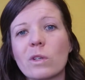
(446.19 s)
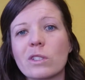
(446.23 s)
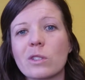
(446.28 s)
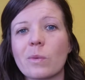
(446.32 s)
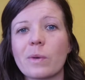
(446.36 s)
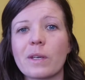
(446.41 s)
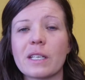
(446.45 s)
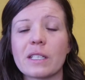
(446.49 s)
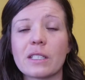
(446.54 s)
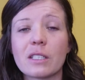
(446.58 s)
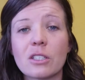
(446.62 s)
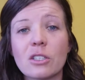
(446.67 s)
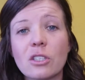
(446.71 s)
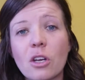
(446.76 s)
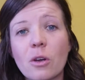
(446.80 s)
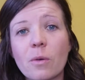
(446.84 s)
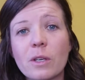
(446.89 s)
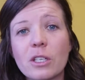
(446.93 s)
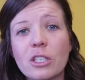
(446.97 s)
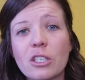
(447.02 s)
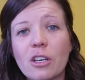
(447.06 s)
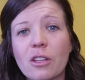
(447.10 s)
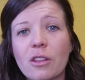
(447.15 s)
Once we get to
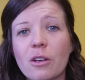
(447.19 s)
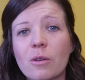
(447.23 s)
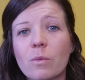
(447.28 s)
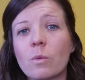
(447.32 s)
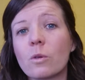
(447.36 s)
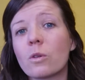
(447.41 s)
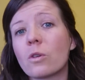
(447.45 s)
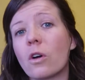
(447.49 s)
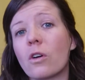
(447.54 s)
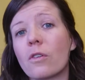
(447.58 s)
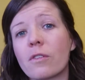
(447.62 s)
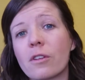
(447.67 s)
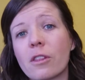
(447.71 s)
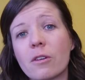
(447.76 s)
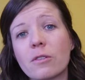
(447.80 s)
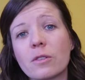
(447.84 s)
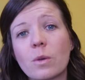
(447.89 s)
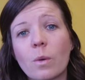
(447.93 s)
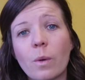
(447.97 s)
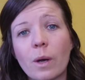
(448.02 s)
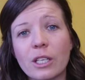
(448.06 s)
know each other, we'll go over those